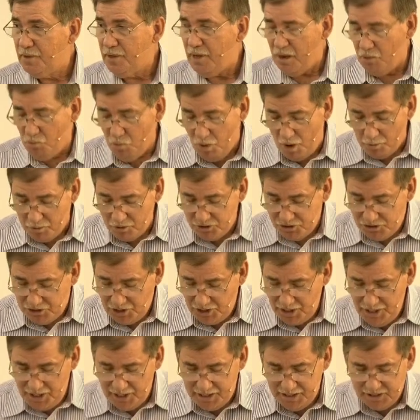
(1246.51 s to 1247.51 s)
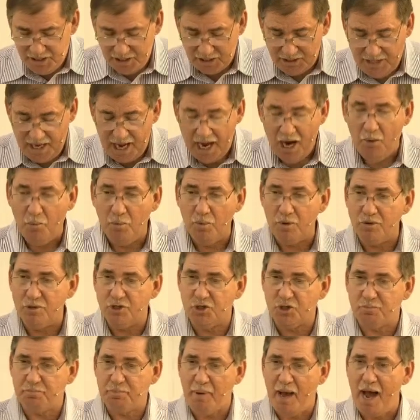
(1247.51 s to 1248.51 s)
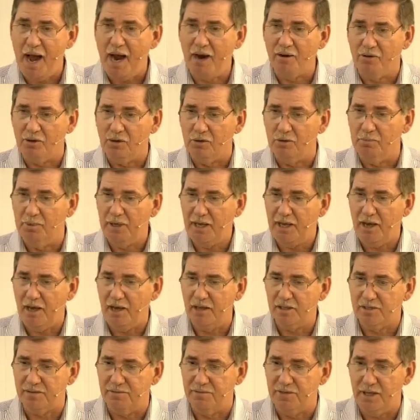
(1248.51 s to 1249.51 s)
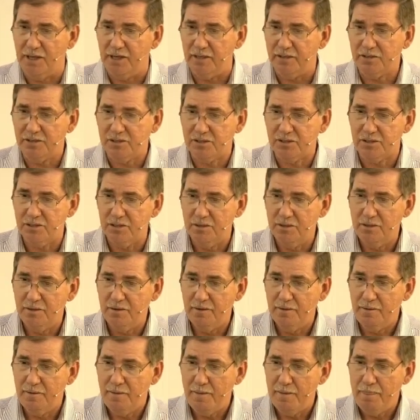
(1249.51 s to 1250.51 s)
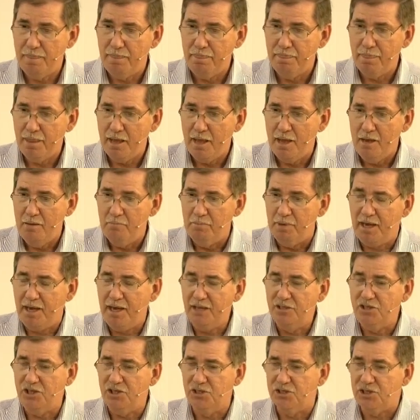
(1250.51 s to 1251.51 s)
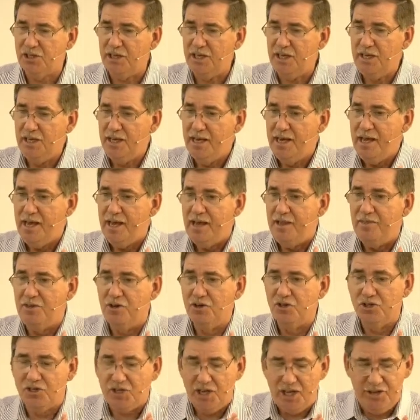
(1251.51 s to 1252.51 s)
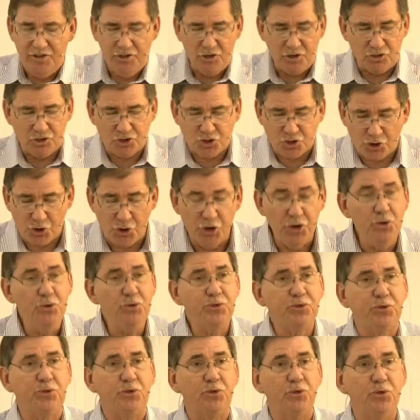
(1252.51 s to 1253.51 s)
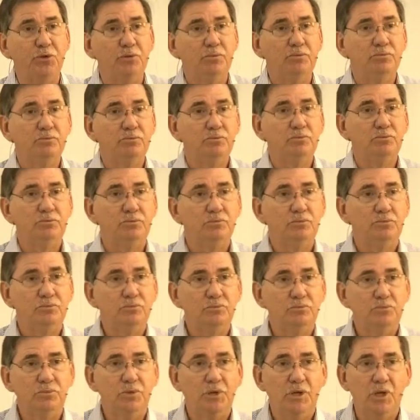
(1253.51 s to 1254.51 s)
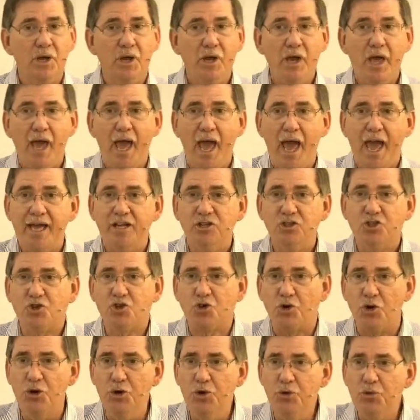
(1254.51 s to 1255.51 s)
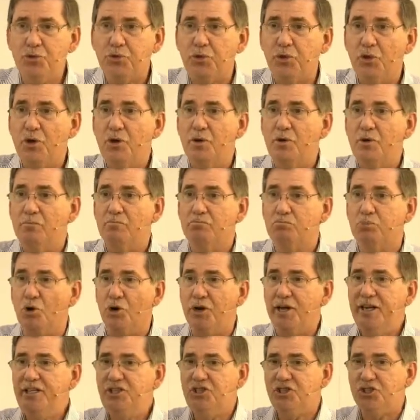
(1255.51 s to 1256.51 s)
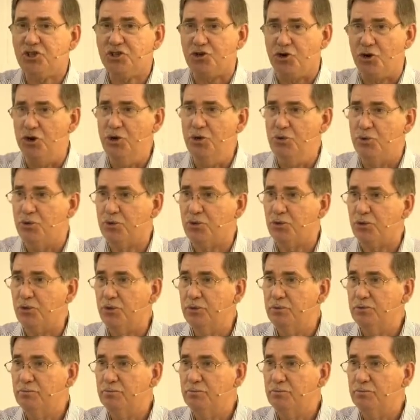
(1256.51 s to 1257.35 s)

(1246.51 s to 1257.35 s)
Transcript: And what we're seeing is a downward spiral because of this. Because you see, there's either truth, and truth breeds truth.